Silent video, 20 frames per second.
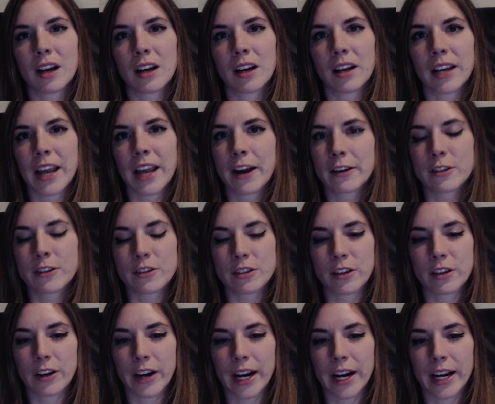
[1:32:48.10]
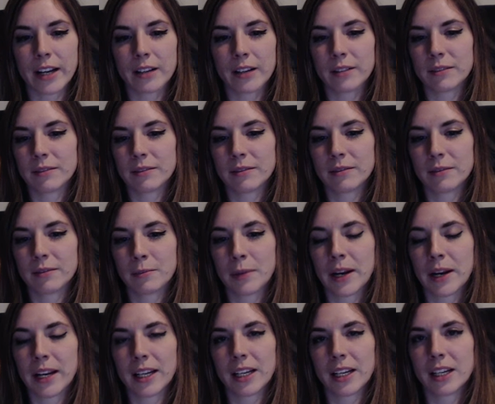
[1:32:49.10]
Characters look great, but
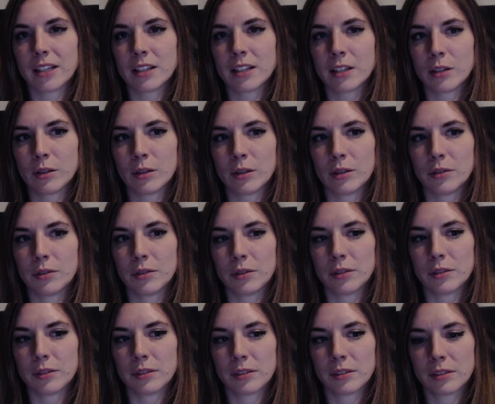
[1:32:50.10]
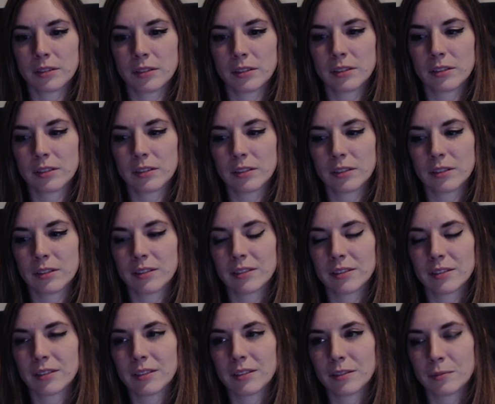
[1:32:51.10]
I need to
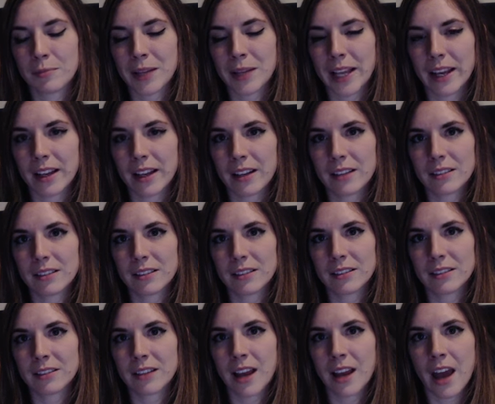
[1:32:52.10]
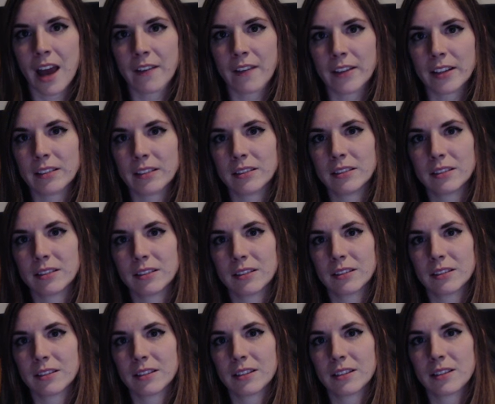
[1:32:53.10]
play it. I haven't.
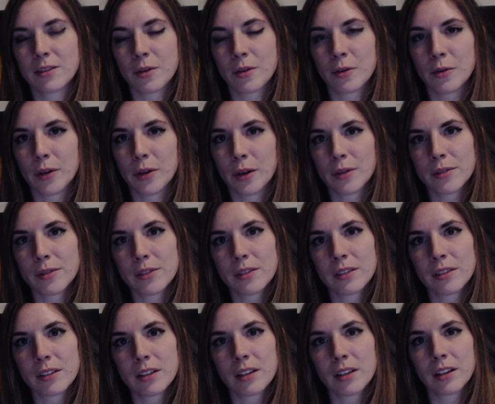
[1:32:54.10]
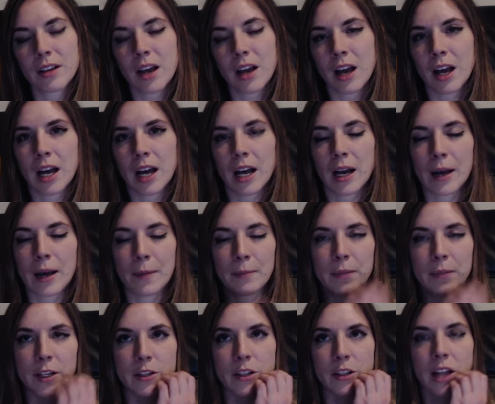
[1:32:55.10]
So who knows?
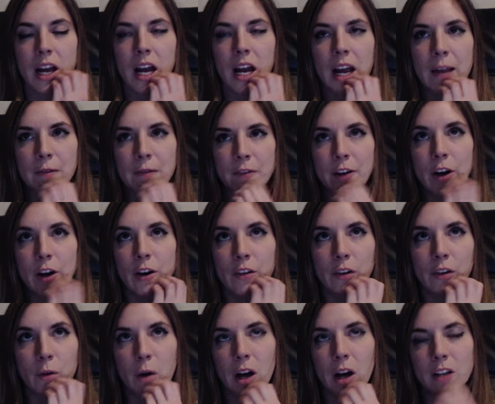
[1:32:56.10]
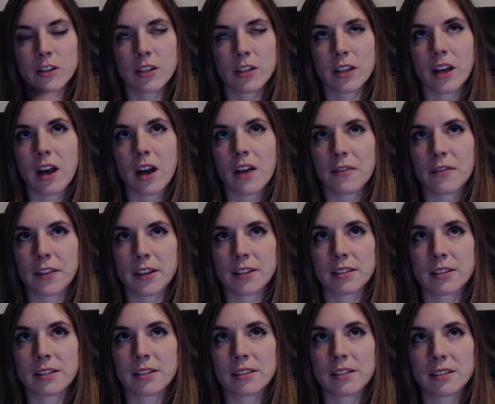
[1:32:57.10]
There's a lot of hype for Overwatch in the
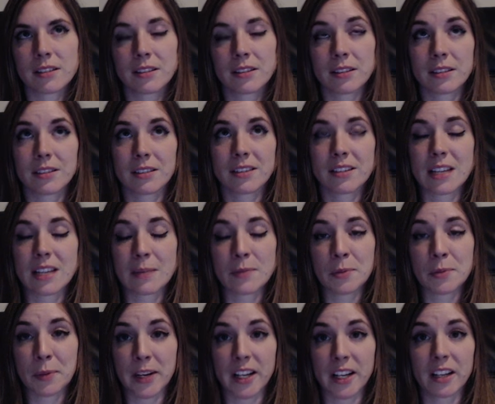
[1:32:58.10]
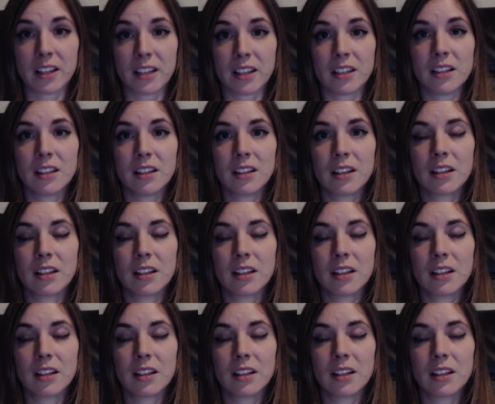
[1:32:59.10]
office. Seems pretty good.